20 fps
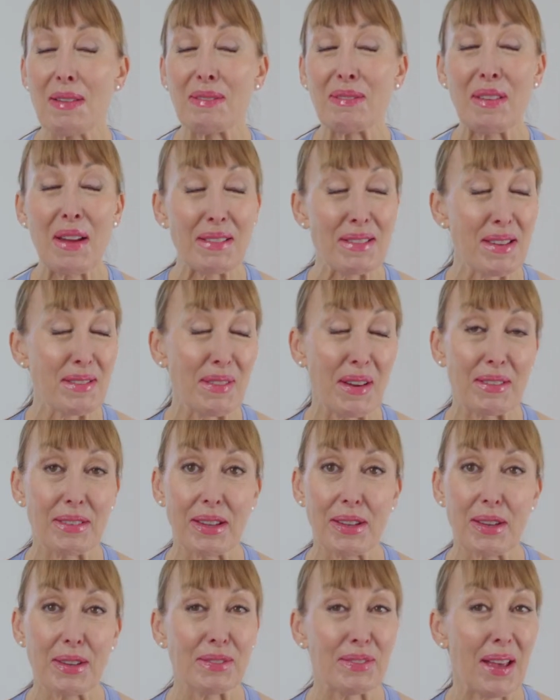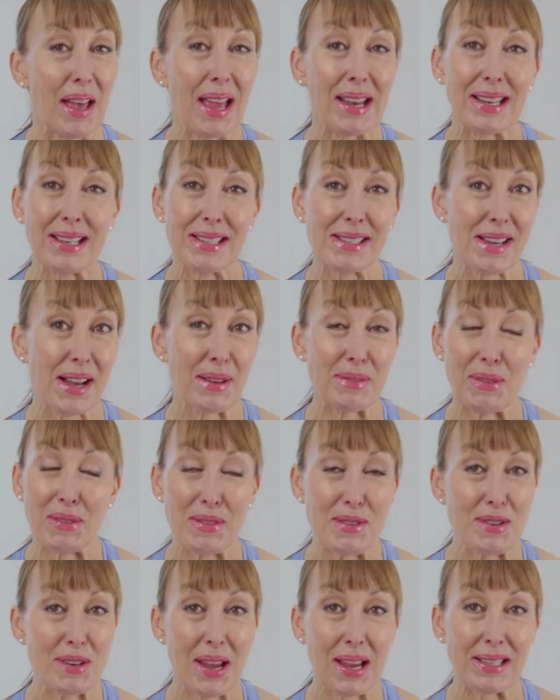Very, very good for any type of
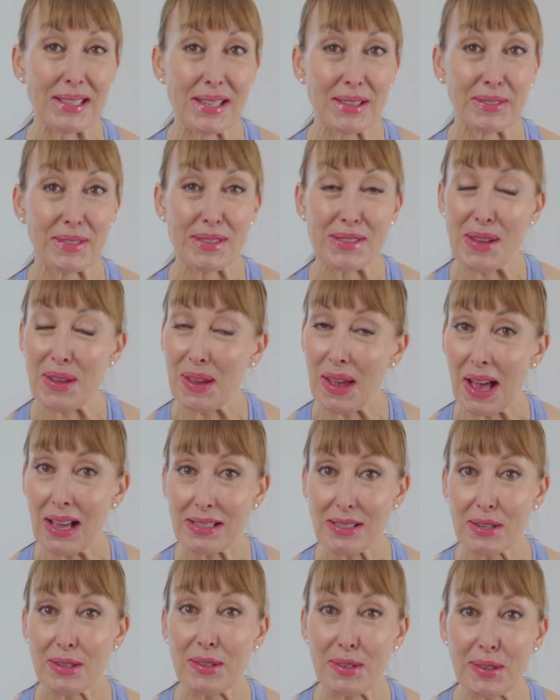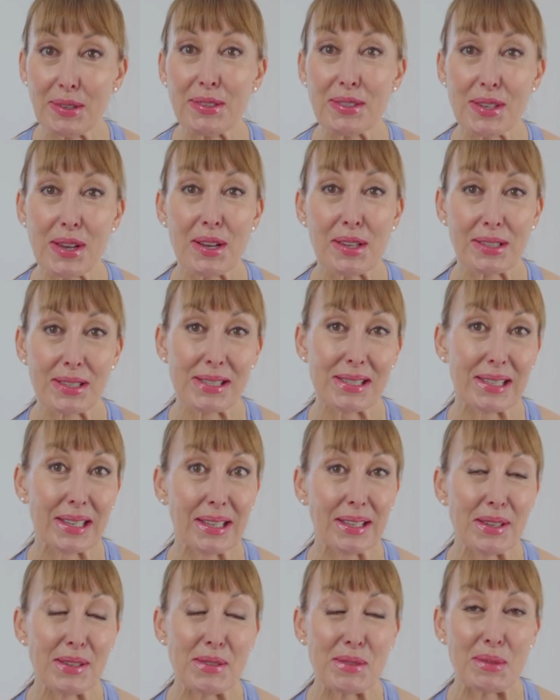creativity. It has a good dance
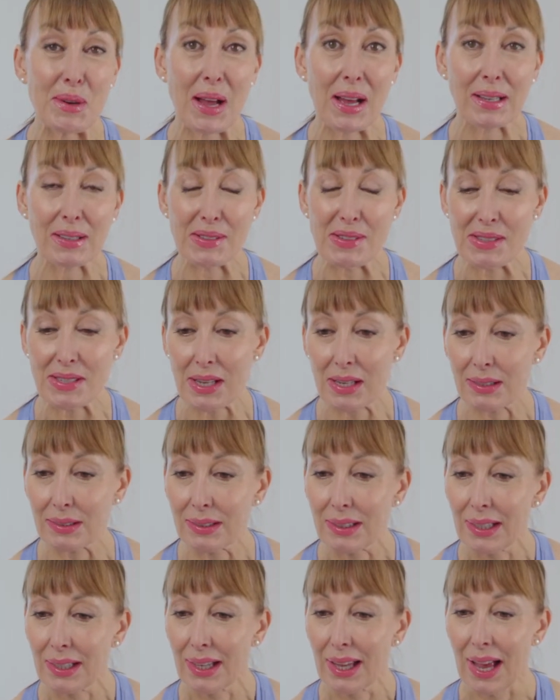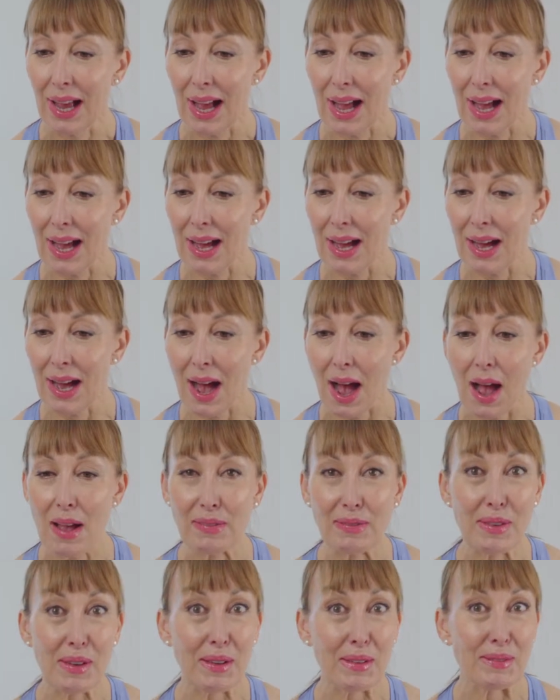scene as well, so I
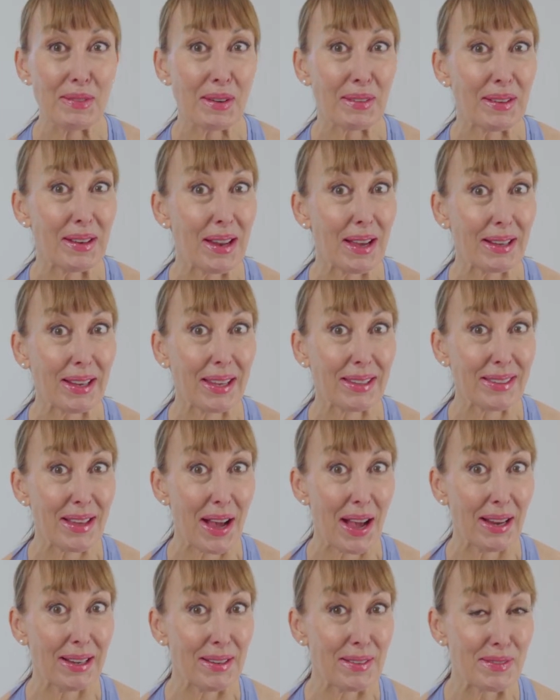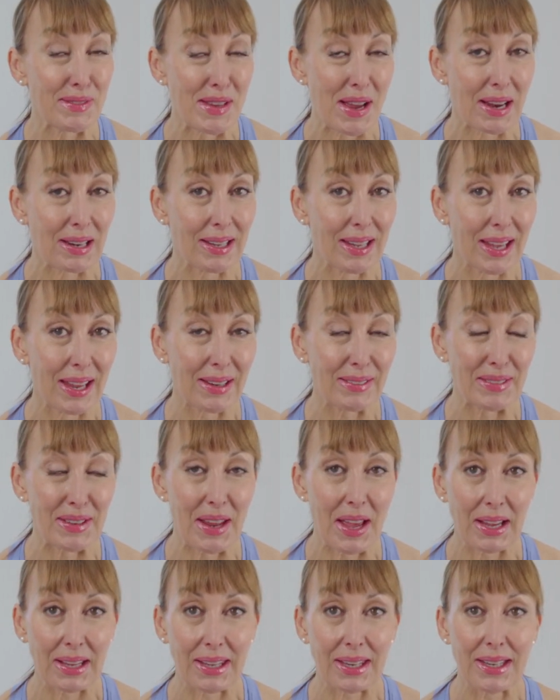feel very lucky that I live down here and
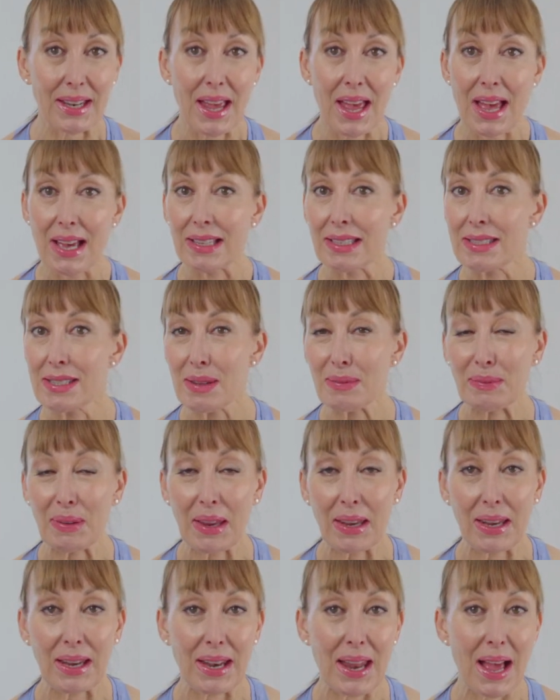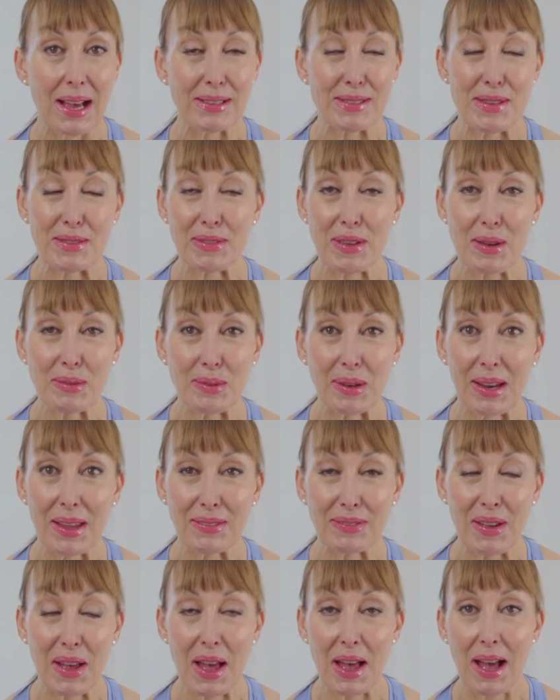I can dip in and out of it
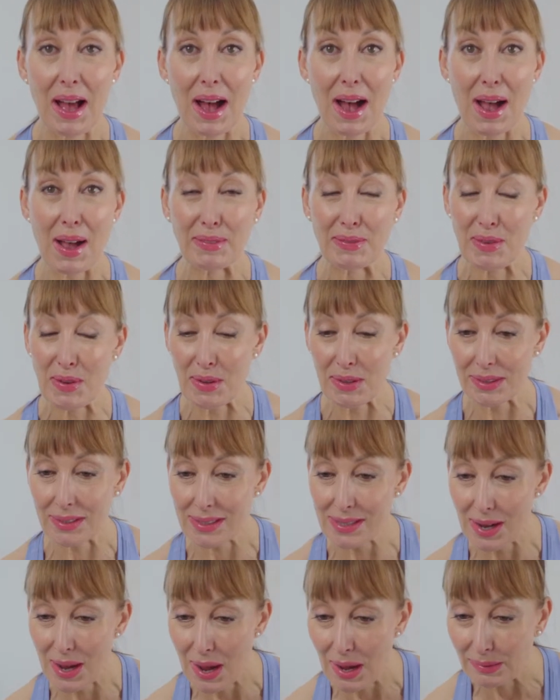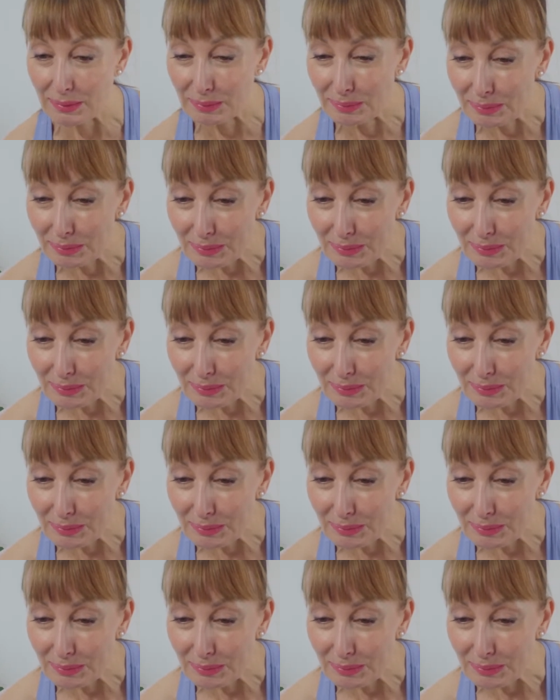whenever I've got the time.